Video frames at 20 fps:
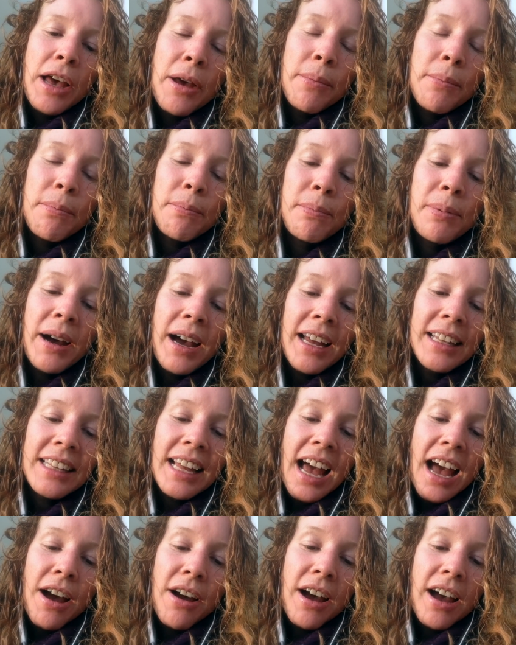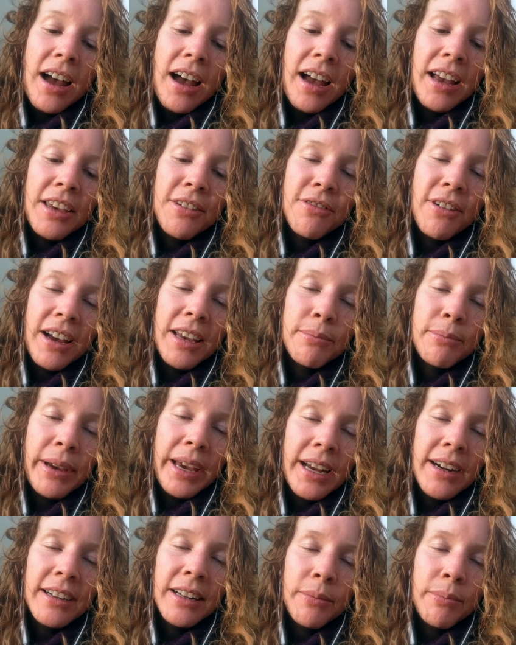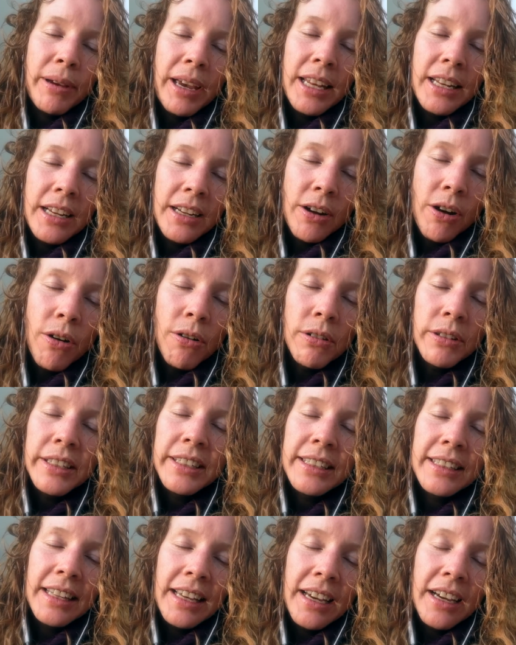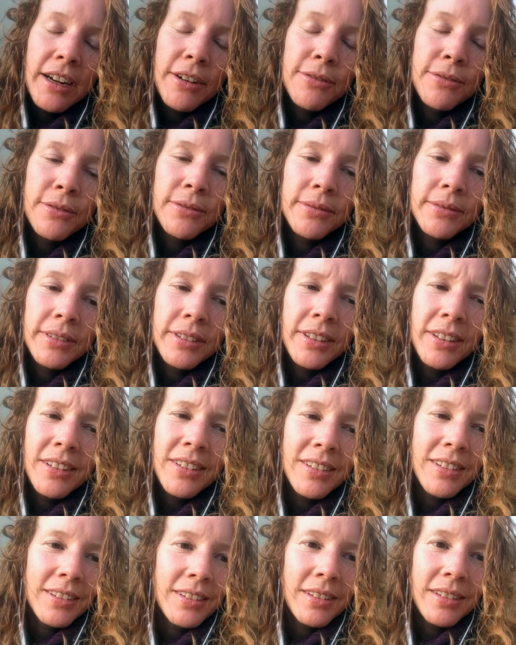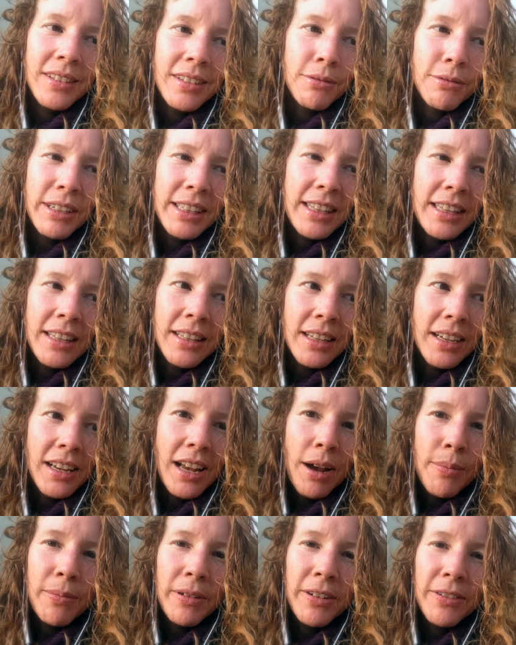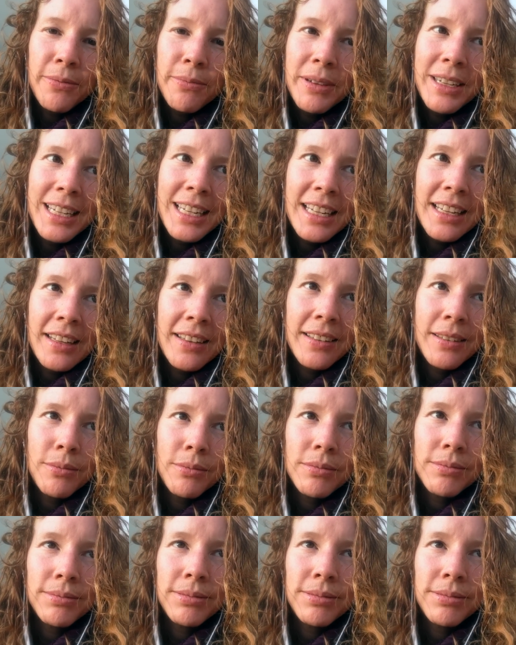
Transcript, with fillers: But uh, if I bear the pain and hold it there, it's within a couple of minutes,